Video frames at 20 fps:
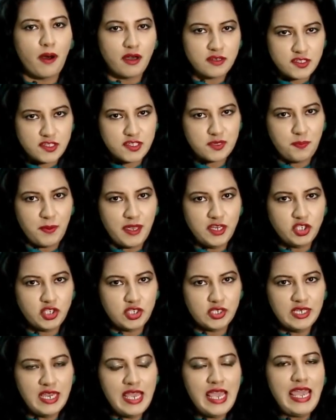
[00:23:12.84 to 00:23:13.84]

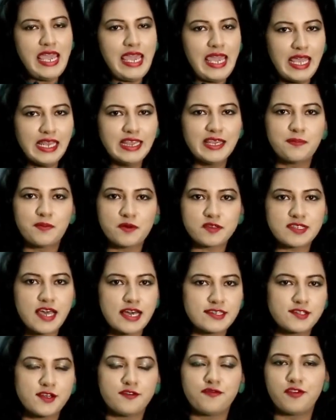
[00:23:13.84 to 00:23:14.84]
participation in the
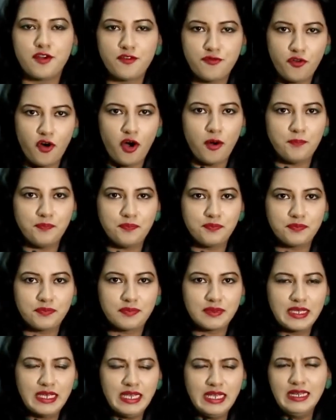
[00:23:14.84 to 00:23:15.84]
process of reform.
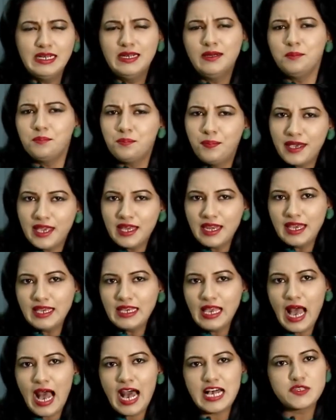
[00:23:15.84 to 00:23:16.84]

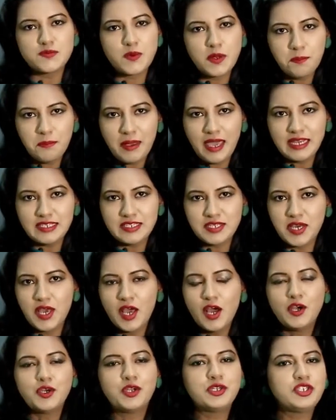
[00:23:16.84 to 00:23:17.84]
Beginning has been made
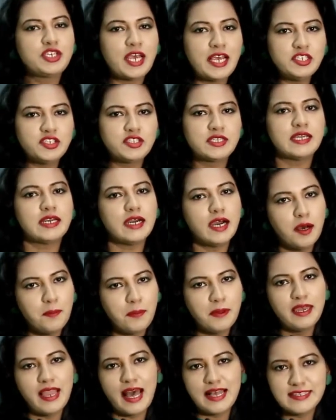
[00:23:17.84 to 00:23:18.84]
to change the
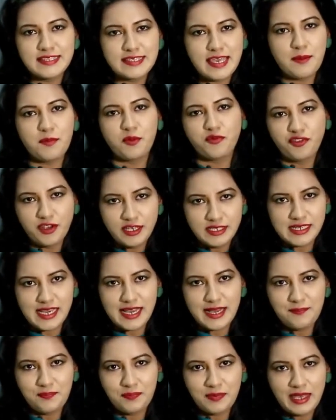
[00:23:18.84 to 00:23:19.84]
urban landscape of
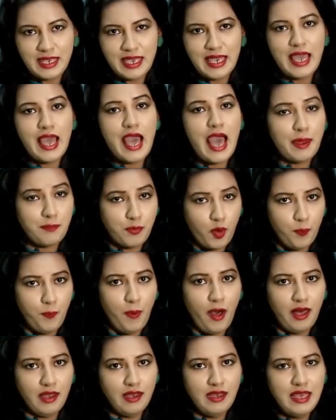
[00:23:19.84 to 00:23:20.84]
India, and
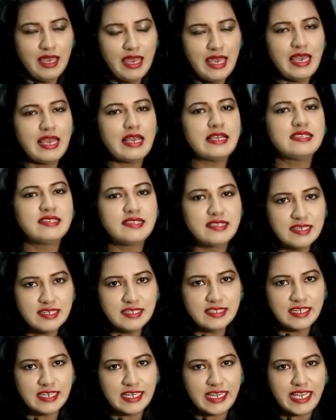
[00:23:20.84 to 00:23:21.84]
Bhopal is
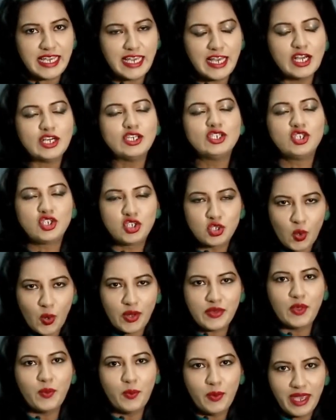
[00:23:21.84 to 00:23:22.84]
certainly
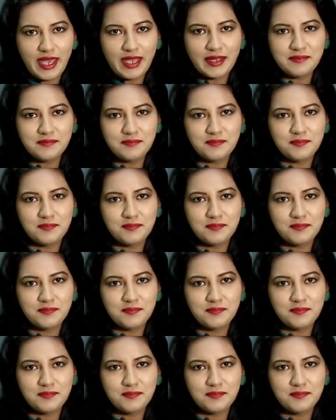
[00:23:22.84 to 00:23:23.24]
showing the way.